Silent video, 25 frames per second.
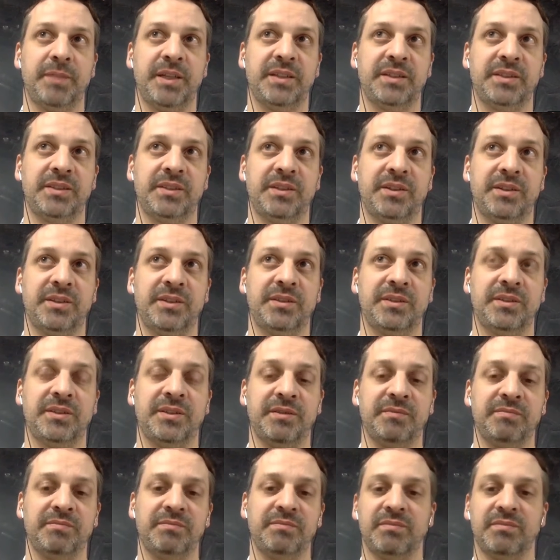based on
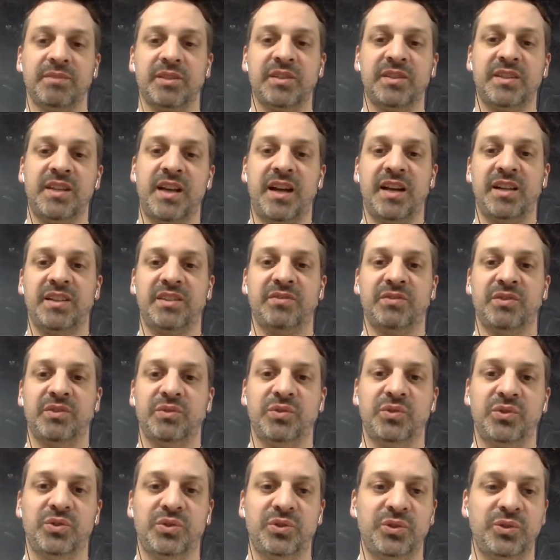the size of
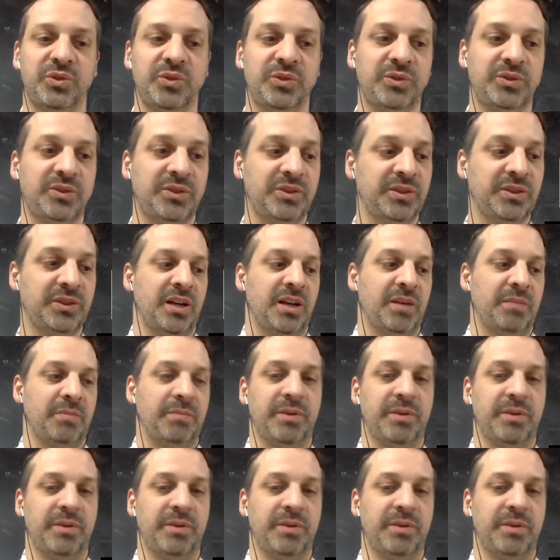those circles.